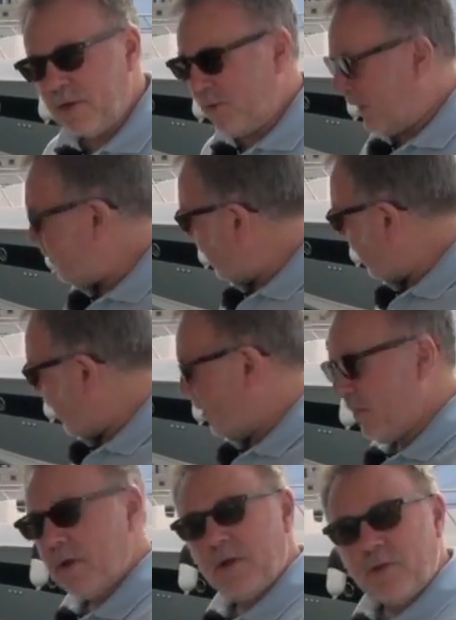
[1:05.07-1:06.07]
You actually
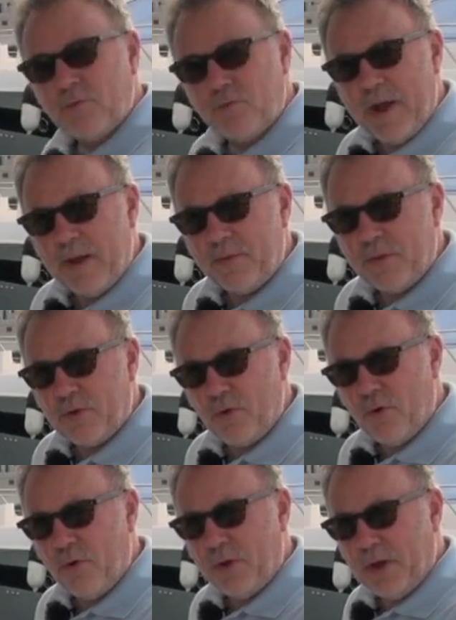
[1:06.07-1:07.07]
go round the
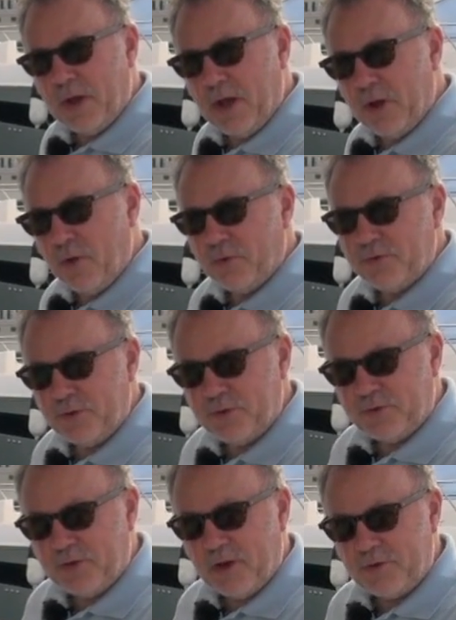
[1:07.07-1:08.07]
corner and onto the
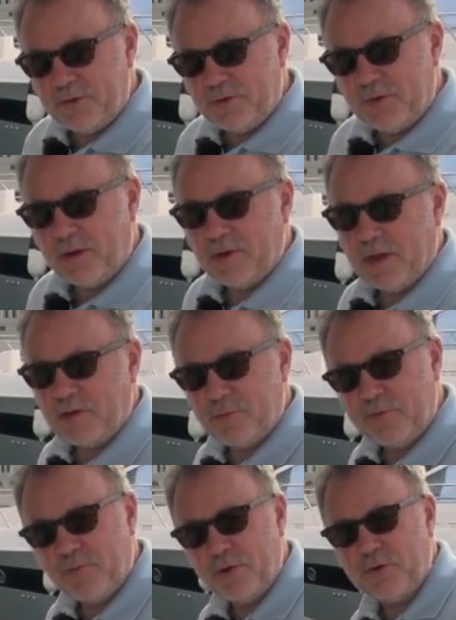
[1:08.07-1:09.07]
start of the side decks
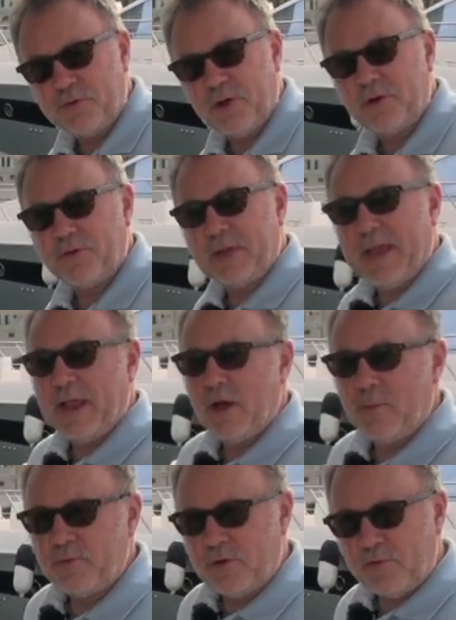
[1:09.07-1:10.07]
before you start to get
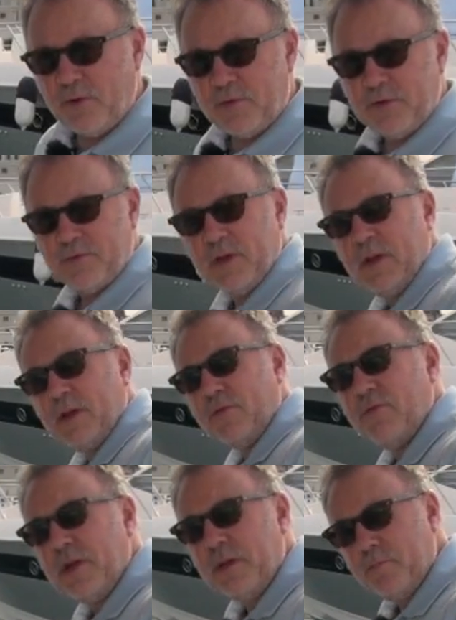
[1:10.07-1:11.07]
up, so you've got this
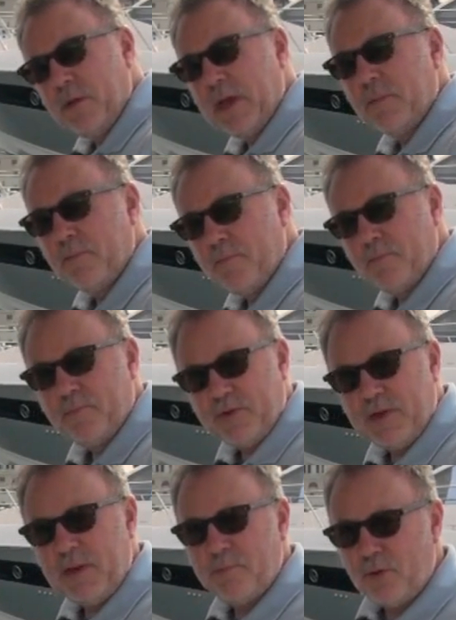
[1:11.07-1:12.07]
really big
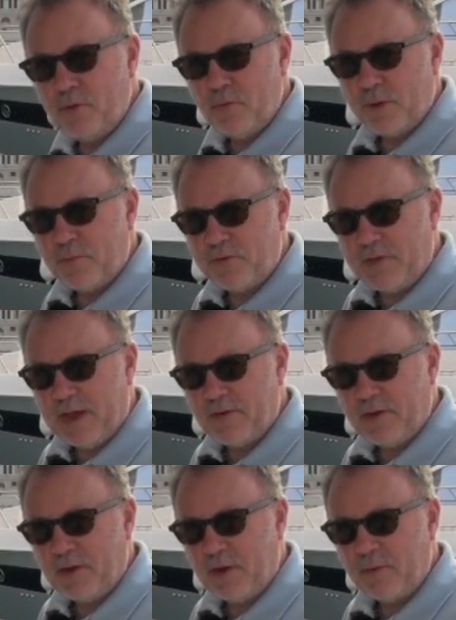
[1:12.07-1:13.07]
deep bulwark
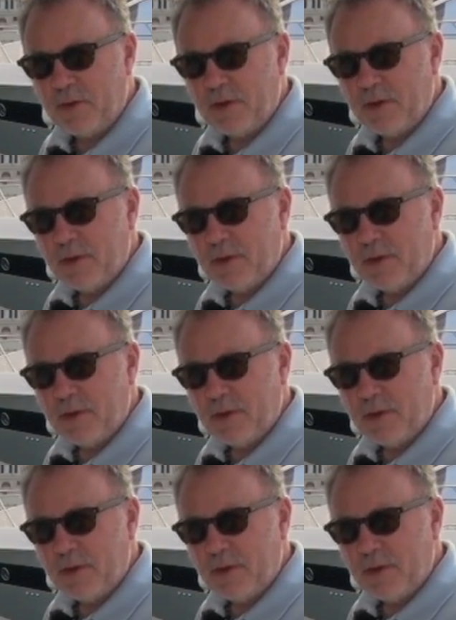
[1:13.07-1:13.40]
protecting you.